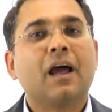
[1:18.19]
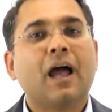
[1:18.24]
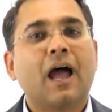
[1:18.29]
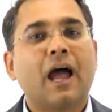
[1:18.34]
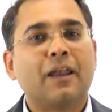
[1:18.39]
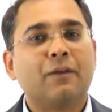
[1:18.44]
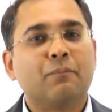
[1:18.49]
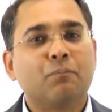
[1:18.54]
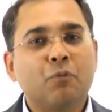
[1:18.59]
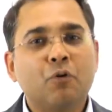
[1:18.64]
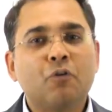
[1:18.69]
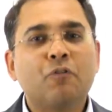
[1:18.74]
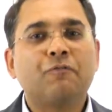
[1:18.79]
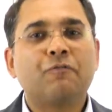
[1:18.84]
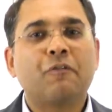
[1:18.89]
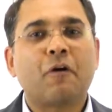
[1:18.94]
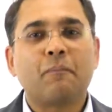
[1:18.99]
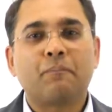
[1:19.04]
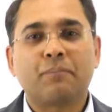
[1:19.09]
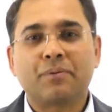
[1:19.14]
and move
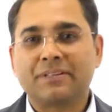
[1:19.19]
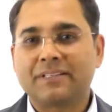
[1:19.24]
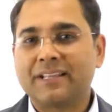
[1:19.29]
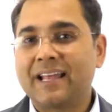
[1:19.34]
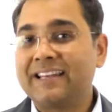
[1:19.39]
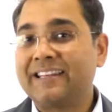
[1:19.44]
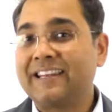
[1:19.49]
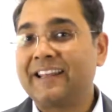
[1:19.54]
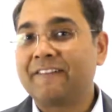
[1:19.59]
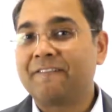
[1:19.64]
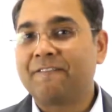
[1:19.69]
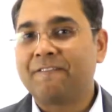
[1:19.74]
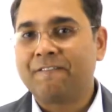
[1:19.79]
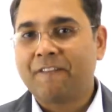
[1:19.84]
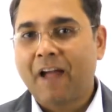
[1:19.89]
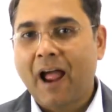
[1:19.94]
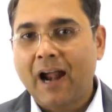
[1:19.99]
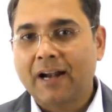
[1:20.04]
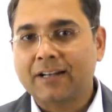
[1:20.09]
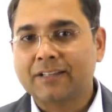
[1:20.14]
from presenting
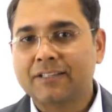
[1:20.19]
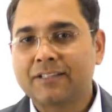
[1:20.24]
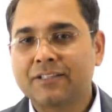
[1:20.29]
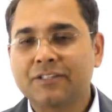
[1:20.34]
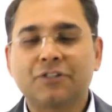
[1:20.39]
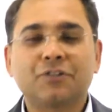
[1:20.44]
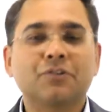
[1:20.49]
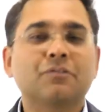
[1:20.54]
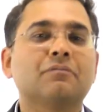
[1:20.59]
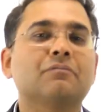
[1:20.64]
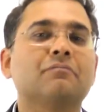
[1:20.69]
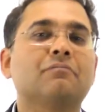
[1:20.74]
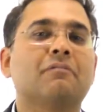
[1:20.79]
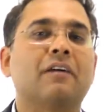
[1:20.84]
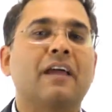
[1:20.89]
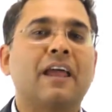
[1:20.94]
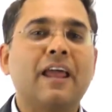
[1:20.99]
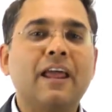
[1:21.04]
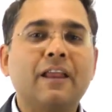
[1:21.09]
facts to